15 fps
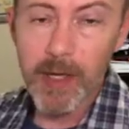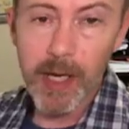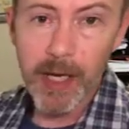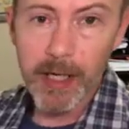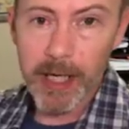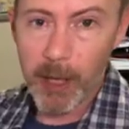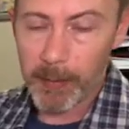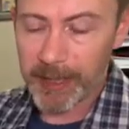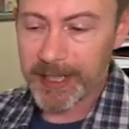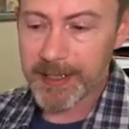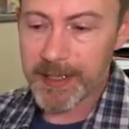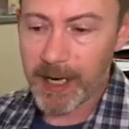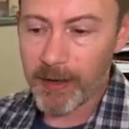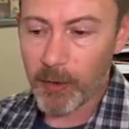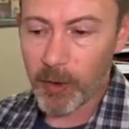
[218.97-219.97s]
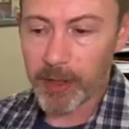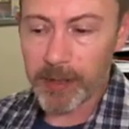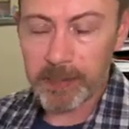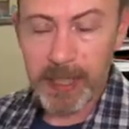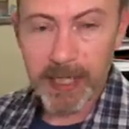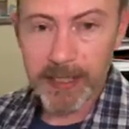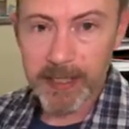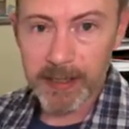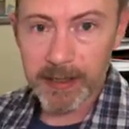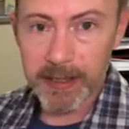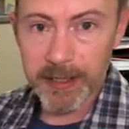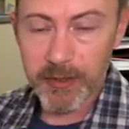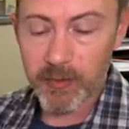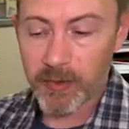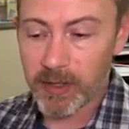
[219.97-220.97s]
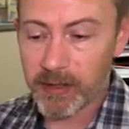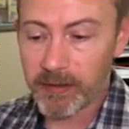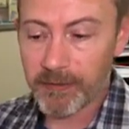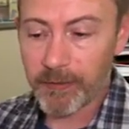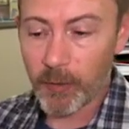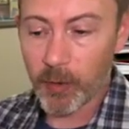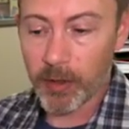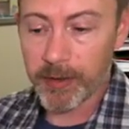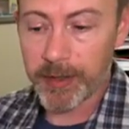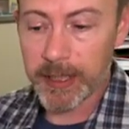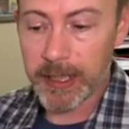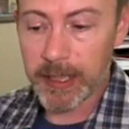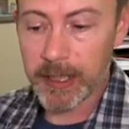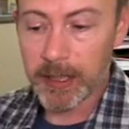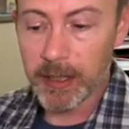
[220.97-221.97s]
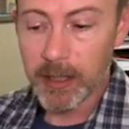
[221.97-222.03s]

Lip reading: Now, because I already painted this one for the